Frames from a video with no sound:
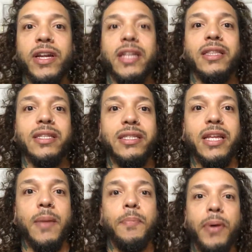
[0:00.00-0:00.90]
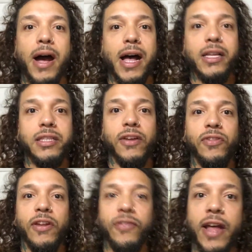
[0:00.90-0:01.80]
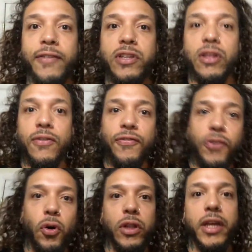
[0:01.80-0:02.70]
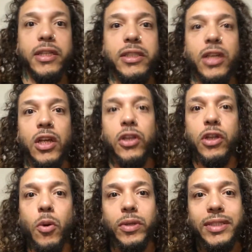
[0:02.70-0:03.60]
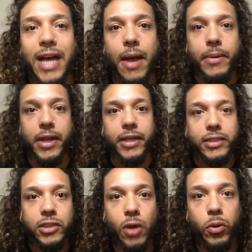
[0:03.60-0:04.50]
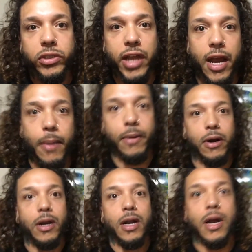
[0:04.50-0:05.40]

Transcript: forget to stay positive, live life to the fullest. You know what time it is. Coach Hammer,